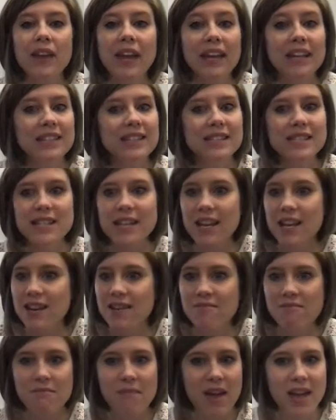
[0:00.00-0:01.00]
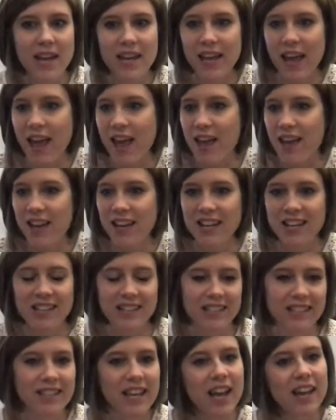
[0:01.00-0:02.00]
it didn't make any
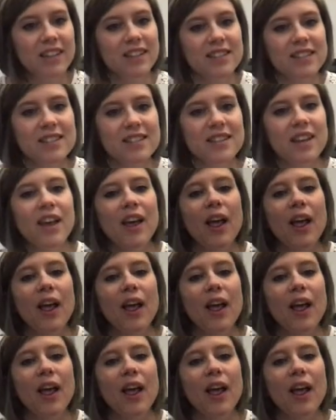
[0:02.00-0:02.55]
sense?